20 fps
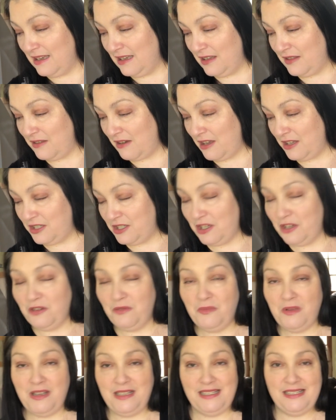that I do
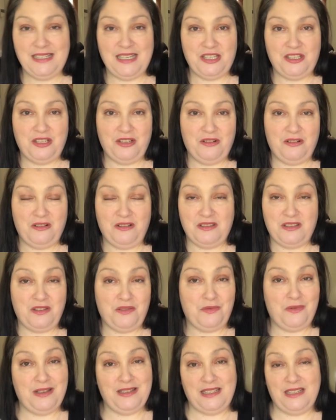my stitching on, because
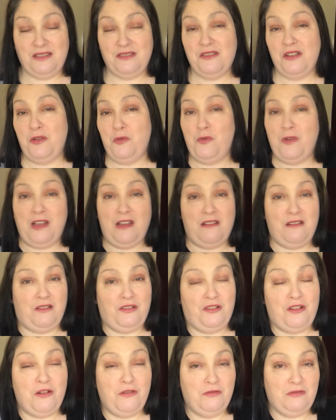otherwise there's no way I
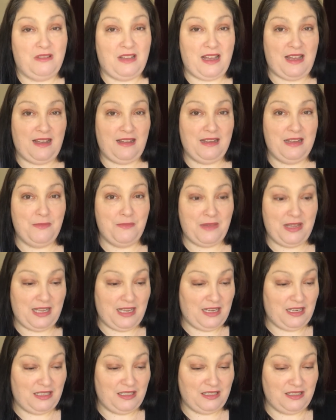could hold that in my
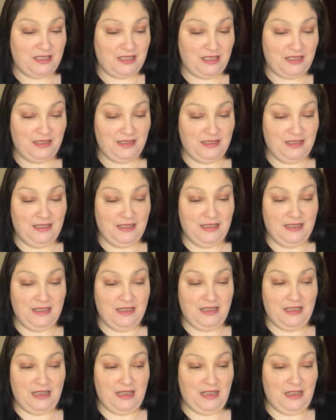hand.
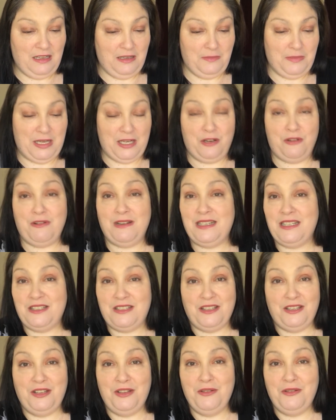And credit
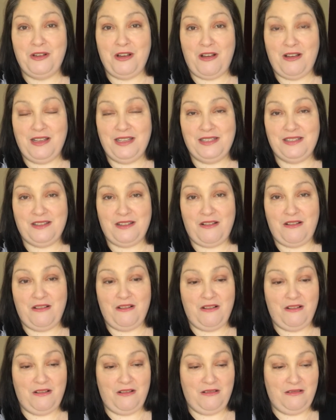to you guys that
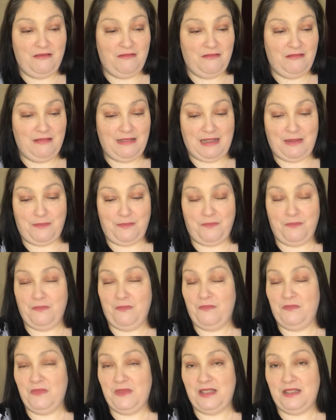are
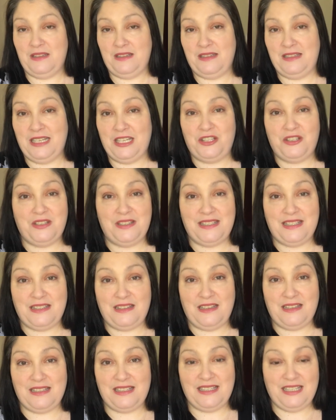stitchers
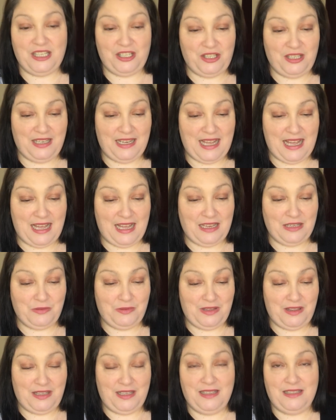that stitch in hand
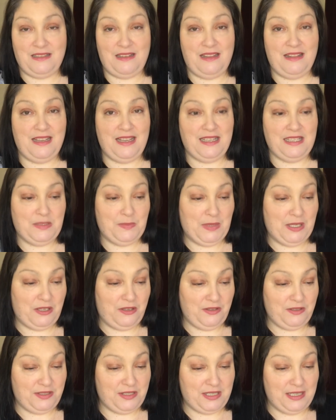with things like this,
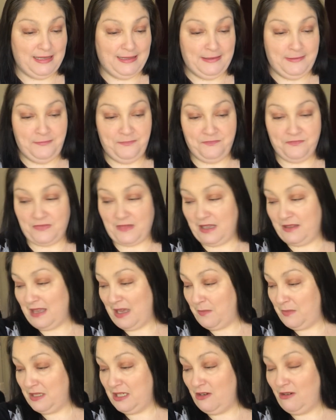because
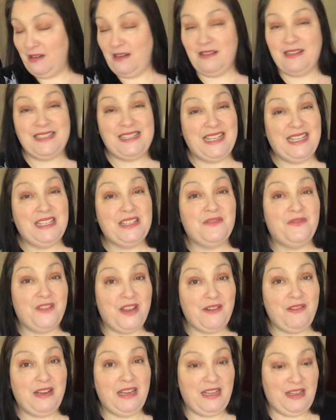that material, like I say, is
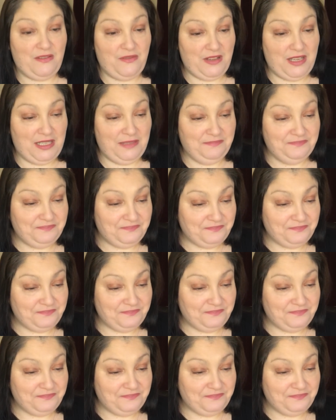very heavy.